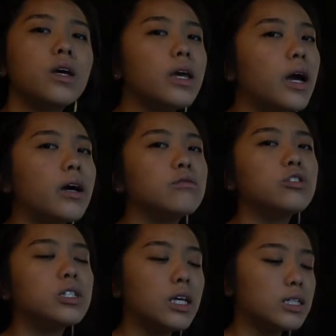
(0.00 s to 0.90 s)
yeah,
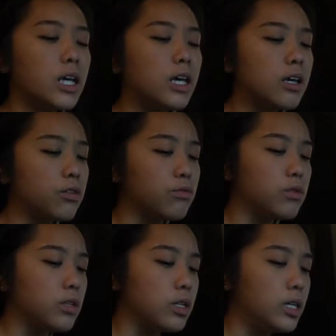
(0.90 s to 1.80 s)
just like taking it
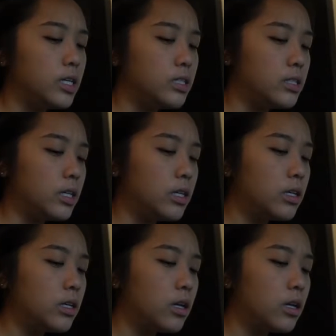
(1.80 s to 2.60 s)
really easy.